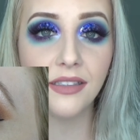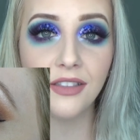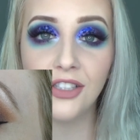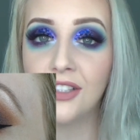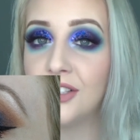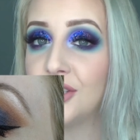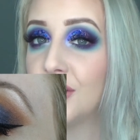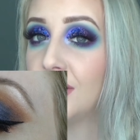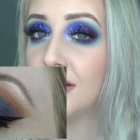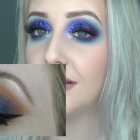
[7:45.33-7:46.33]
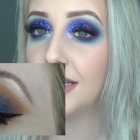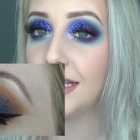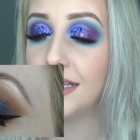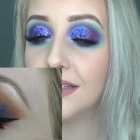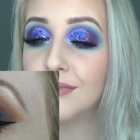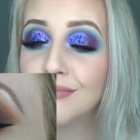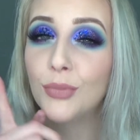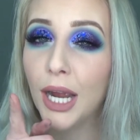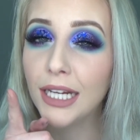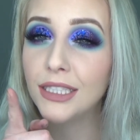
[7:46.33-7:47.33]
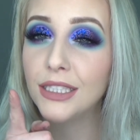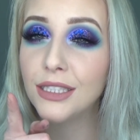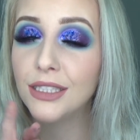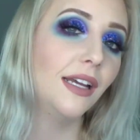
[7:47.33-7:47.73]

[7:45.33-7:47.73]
just to show y'all like practice.